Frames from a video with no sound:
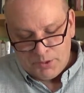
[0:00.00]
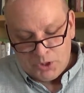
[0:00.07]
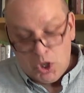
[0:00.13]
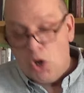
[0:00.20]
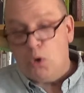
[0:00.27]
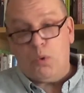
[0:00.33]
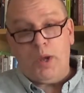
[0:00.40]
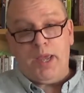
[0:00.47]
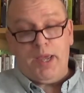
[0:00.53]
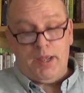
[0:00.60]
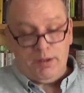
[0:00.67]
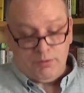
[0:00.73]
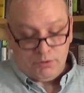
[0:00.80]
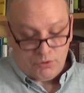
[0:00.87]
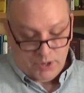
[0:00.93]
Go
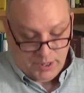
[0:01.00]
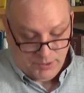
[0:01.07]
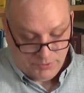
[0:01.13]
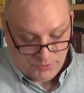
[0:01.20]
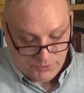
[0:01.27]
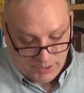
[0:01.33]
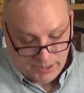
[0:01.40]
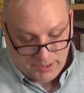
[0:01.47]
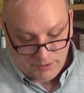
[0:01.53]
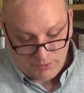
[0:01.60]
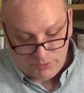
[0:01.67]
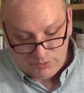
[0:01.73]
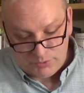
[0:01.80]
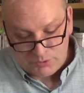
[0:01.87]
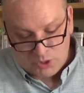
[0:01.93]
in, great
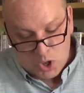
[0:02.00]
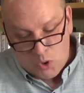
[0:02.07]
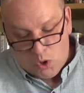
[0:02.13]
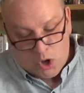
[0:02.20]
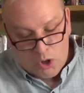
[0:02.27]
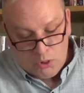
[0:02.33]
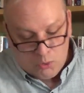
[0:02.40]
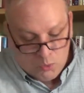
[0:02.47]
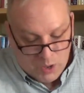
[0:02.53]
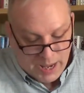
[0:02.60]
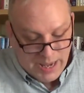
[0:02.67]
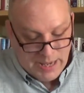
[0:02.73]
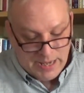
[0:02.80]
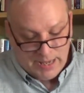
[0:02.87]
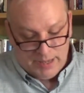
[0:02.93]
saints. Go all the
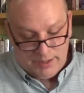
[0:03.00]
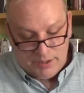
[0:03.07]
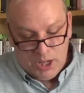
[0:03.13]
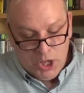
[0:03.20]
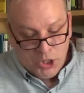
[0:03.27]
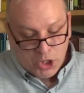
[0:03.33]
way in.